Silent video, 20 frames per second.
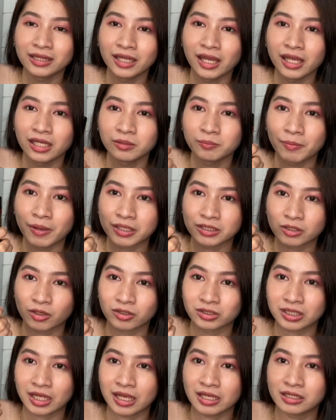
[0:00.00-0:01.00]
88
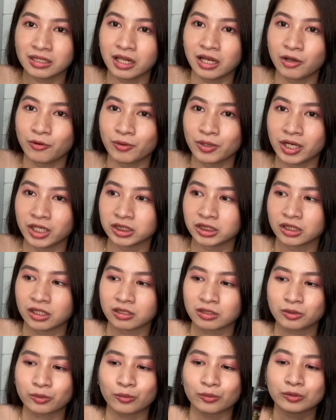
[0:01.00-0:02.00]
pesos and dalawa na siya.
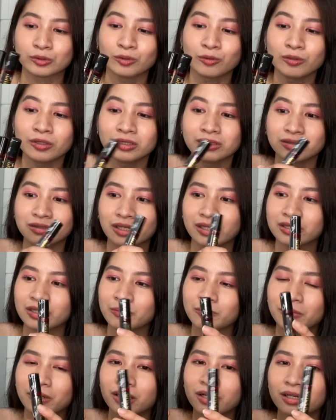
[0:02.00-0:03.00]
So sulit na,
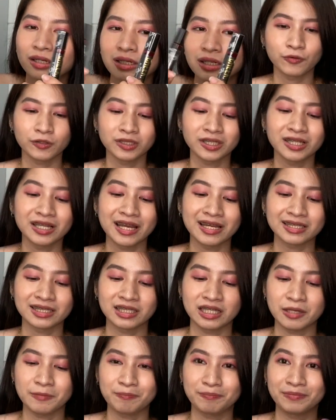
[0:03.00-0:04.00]
'di ba? For the next
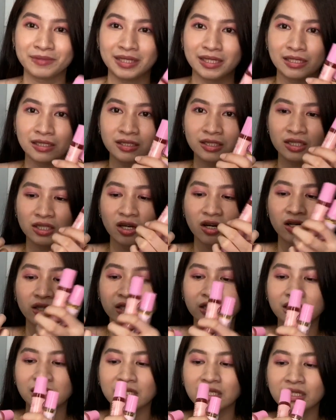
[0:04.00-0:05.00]
lip tints are
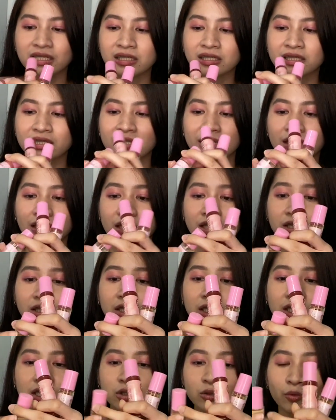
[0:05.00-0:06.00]
these
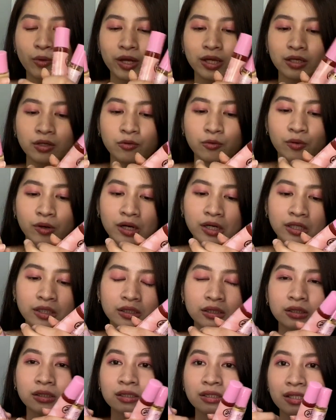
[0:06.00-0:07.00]
G21
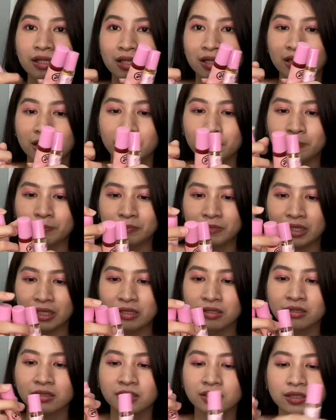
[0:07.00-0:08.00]
lip
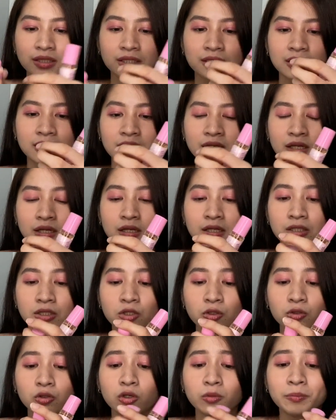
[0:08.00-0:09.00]
tints.
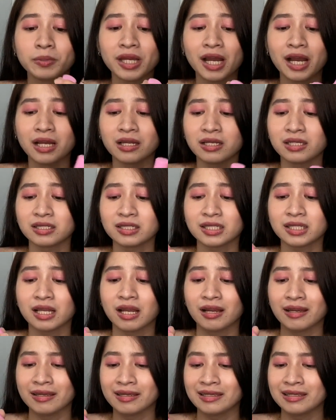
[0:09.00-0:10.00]
So to be honest,
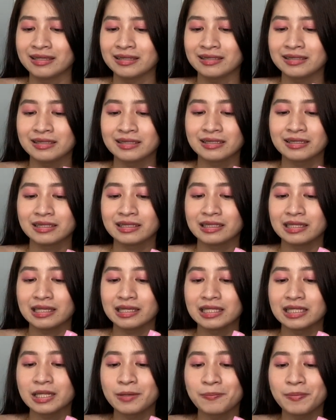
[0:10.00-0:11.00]
guys,
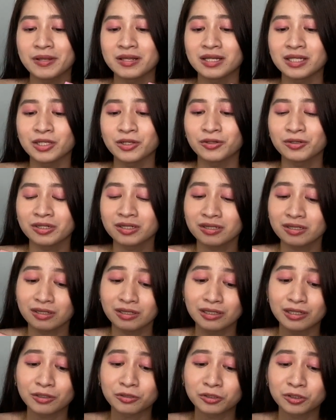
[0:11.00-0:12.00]
isa pa lang yung
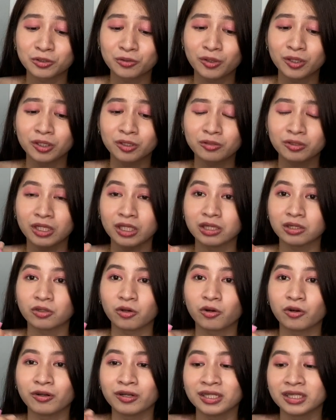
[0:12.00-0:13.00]
nagustuhan ko dito
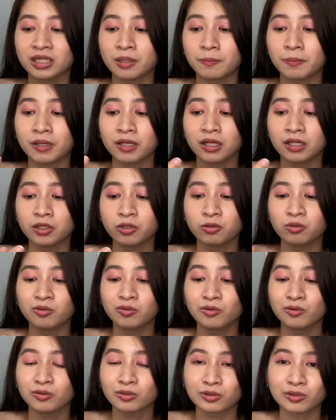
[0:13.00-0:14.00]
or isa pa lang yung
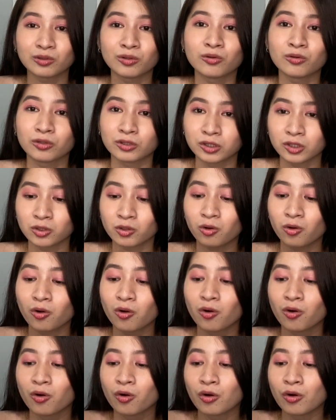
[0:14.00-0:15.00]
gustong-gusto
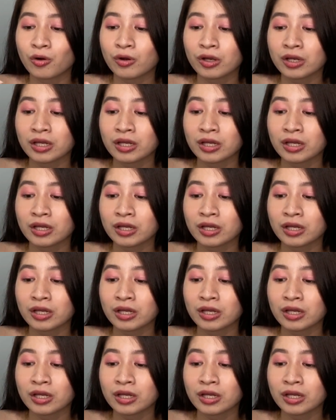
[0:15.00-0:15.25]
kong